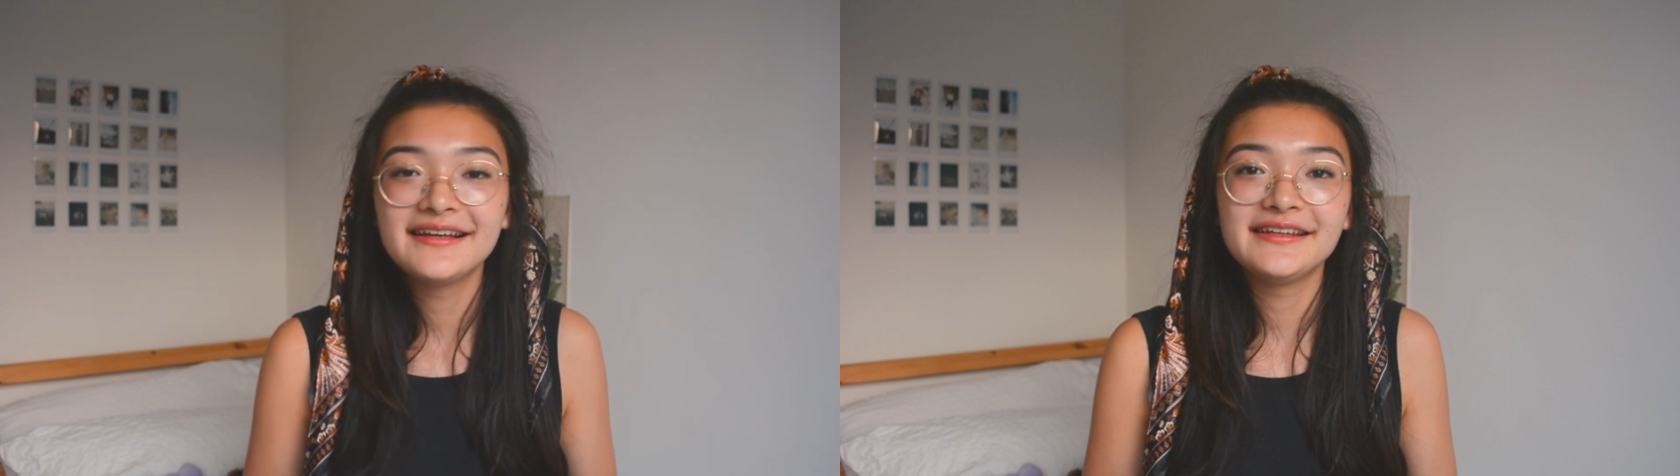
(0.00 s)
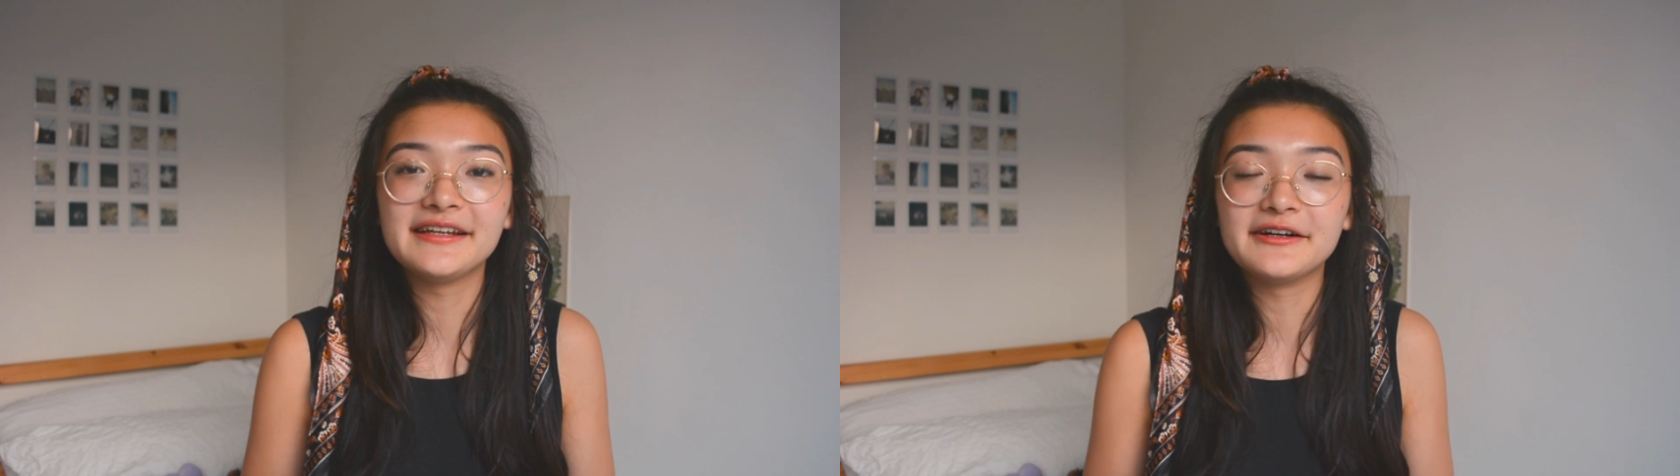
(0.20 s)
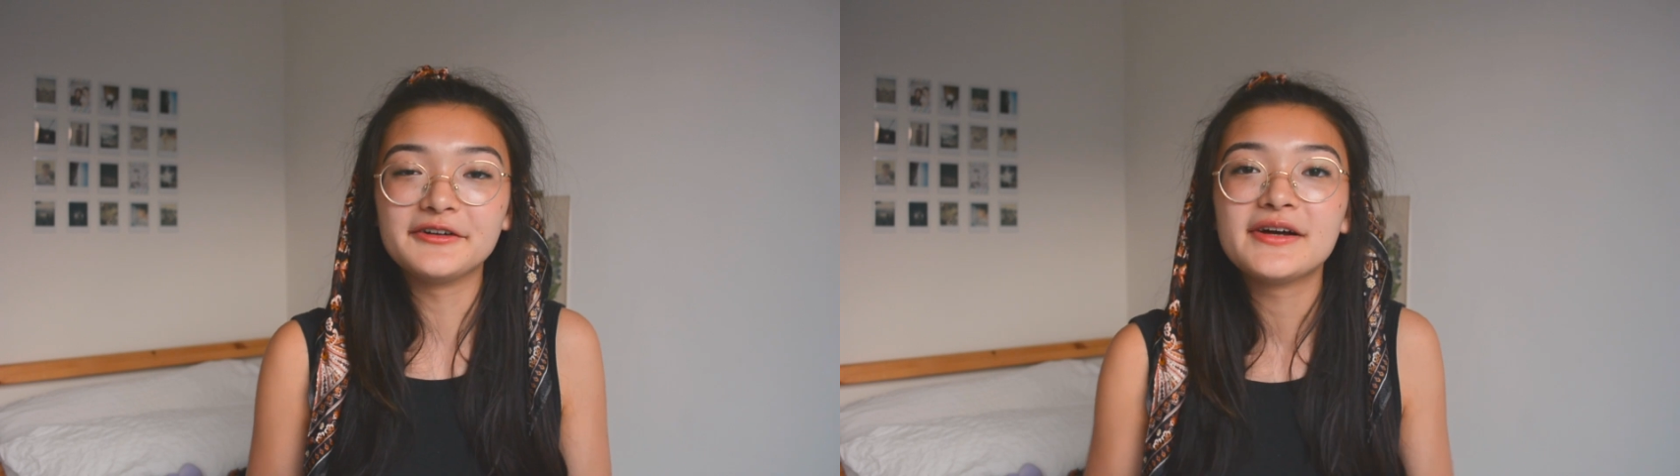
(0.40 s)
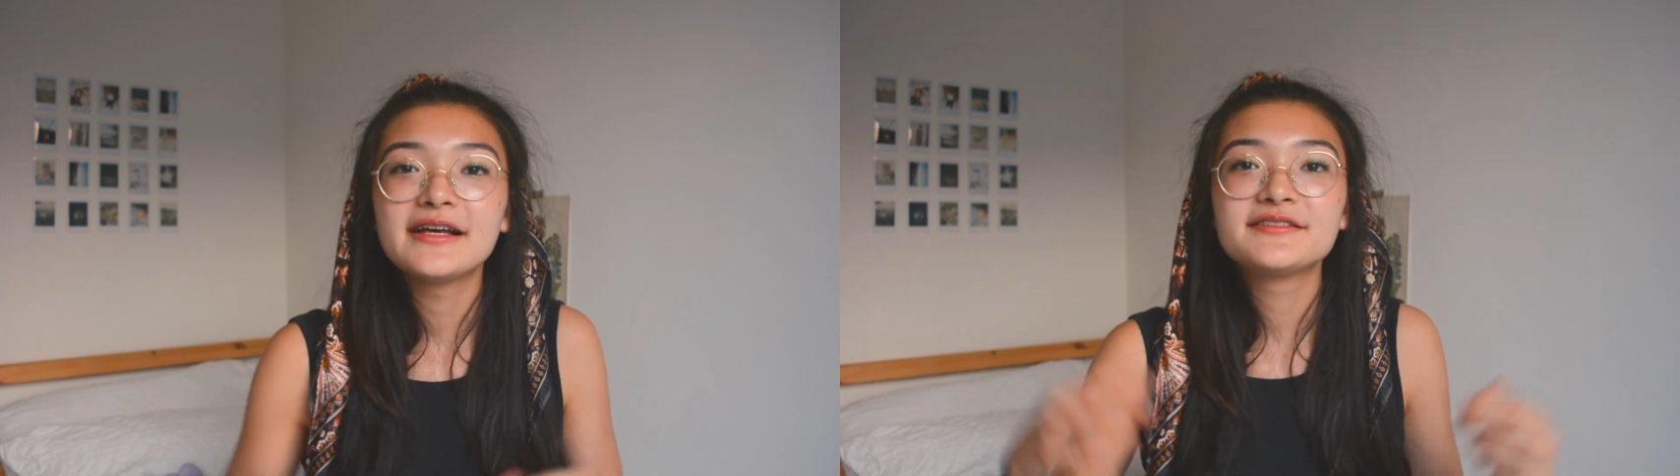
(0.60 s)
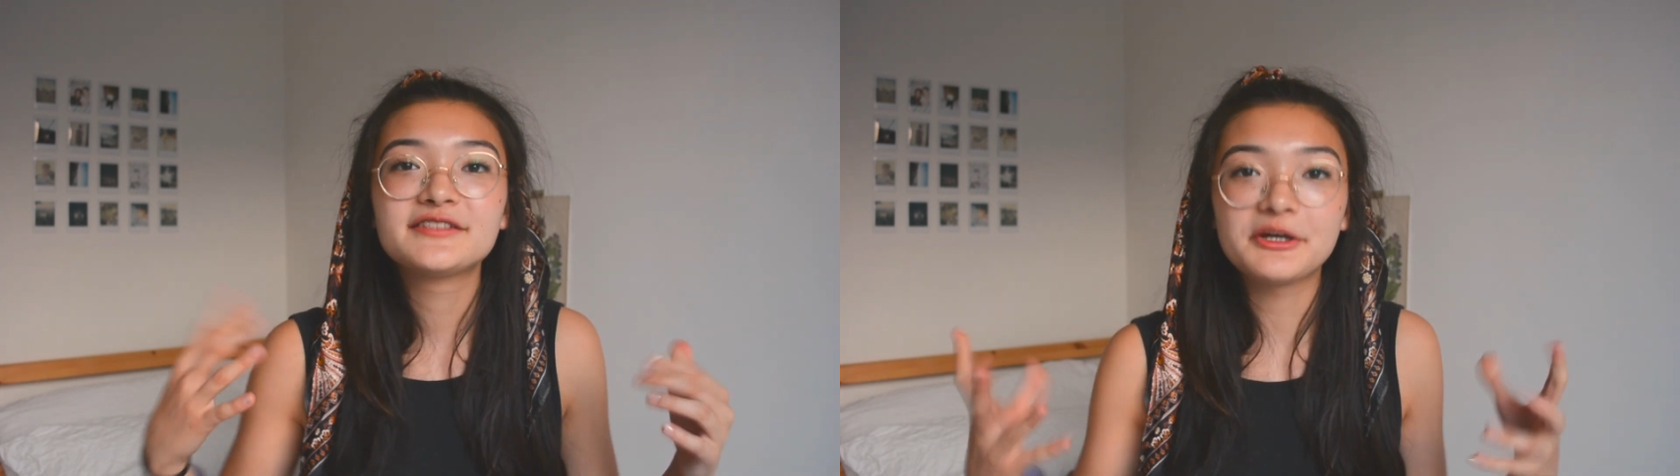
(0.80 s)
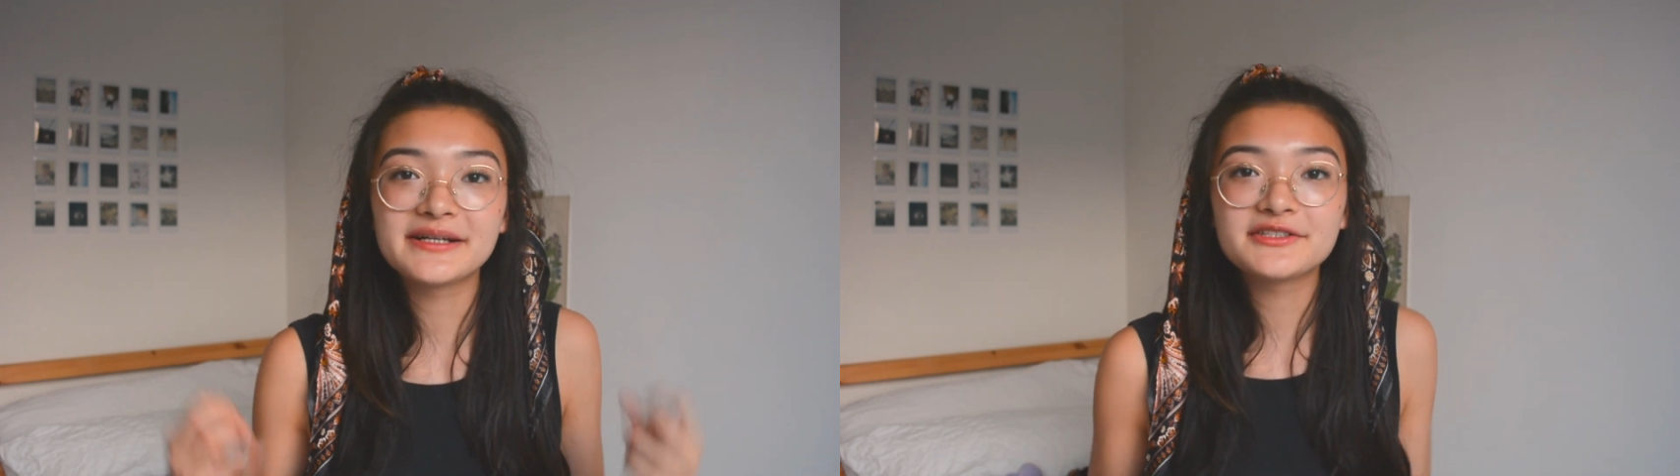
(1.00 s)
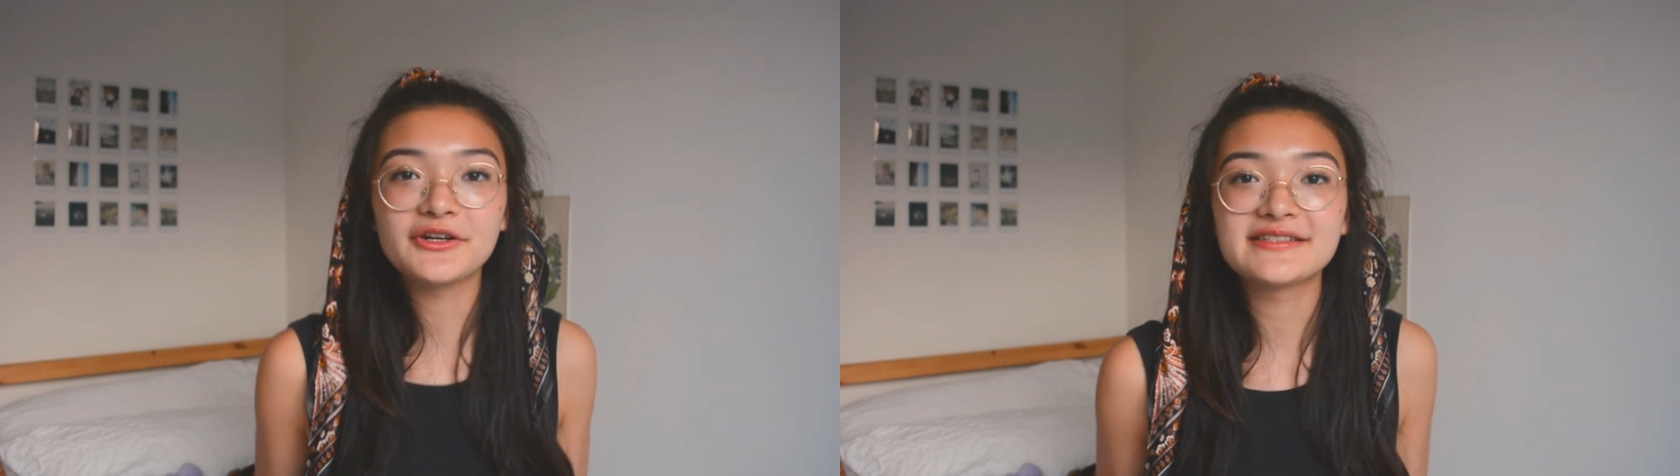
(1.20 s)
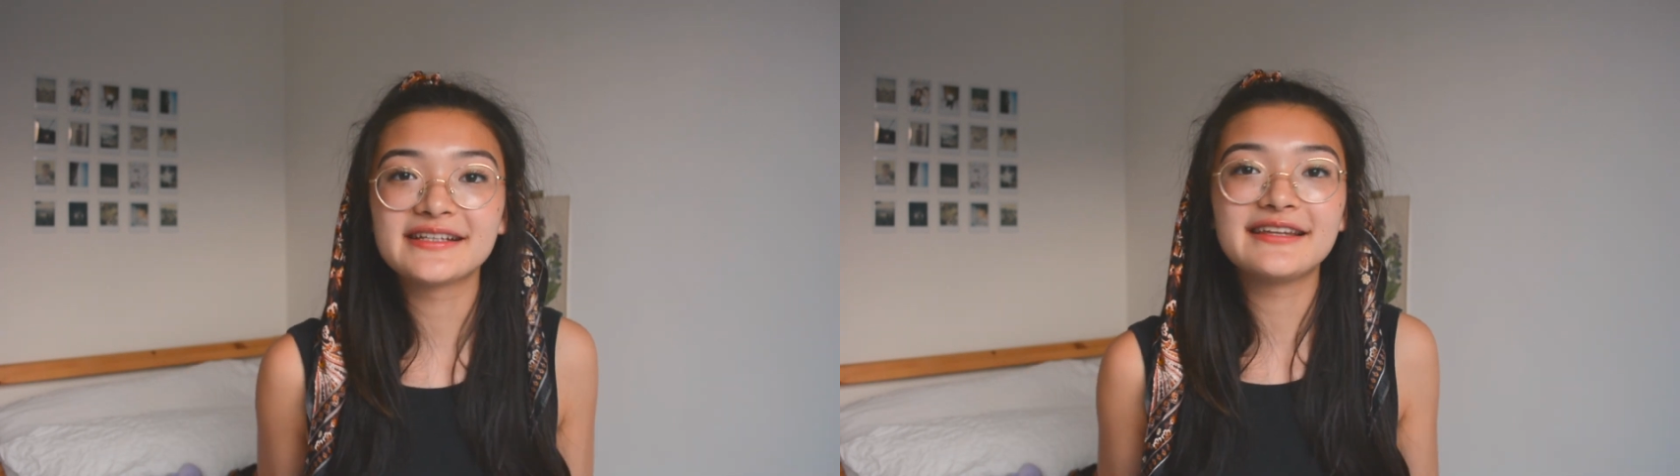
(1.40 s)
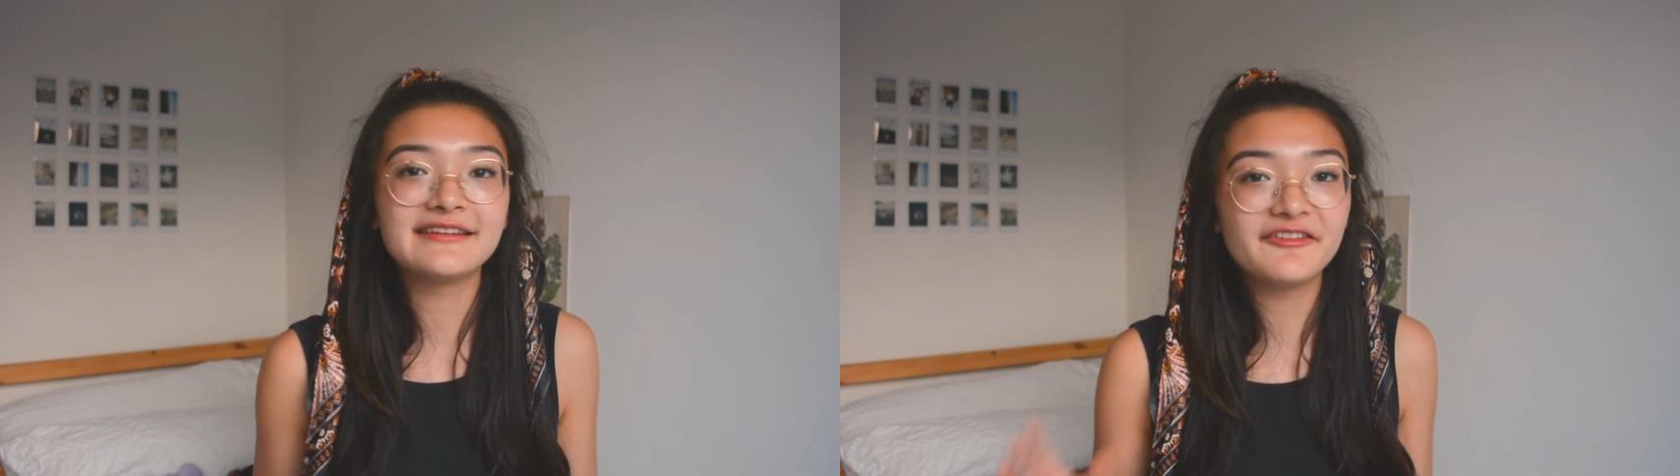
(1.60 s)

you know, so exhausted that